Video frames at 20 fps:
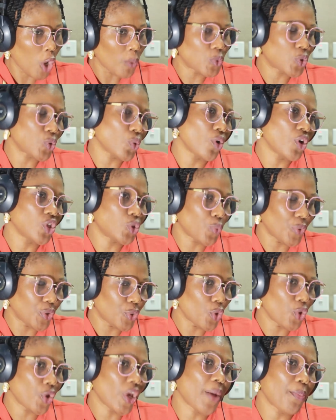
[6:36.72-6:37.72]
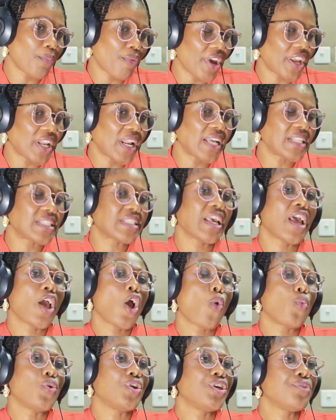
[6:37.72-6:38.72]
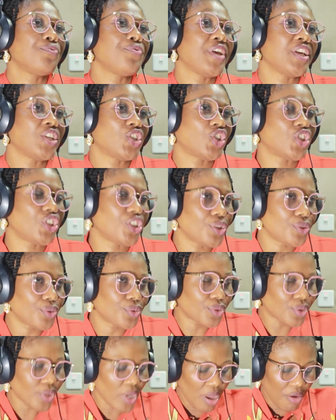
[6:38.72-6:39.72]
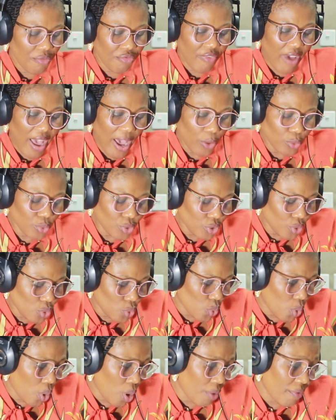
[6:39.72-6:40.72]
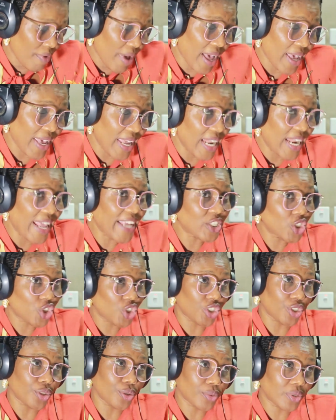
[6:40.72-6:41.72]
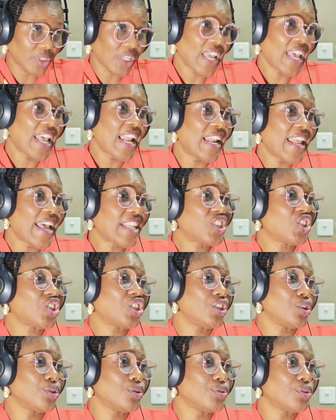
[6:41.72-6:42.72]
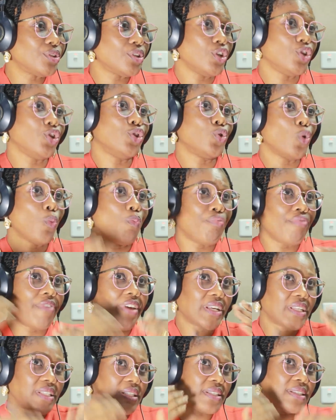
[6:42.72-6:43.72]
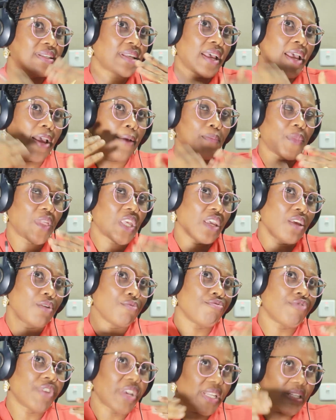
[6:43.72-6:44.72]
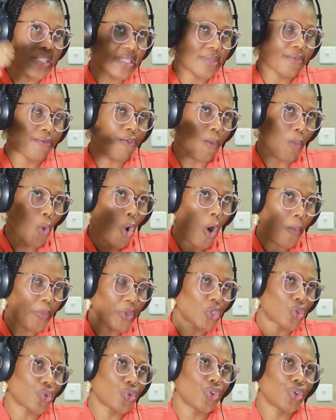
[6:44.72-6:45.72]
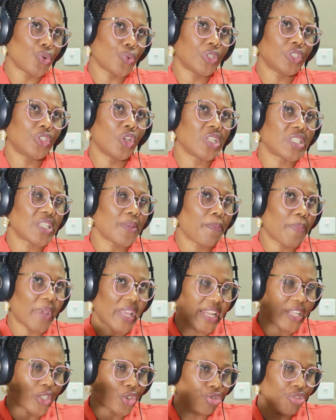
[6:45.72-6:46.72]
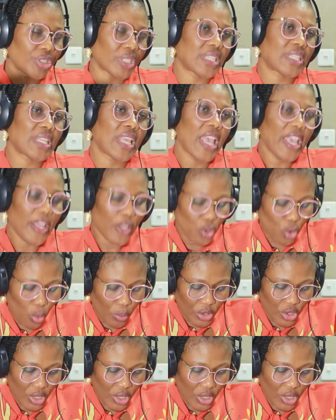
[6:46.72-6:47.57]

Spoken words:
come to us, we know you are pregnant, we give you a shield, round, to cover, a lead shield. Lead shield, breaks the rays from coming to you. It doesn't penetrate. So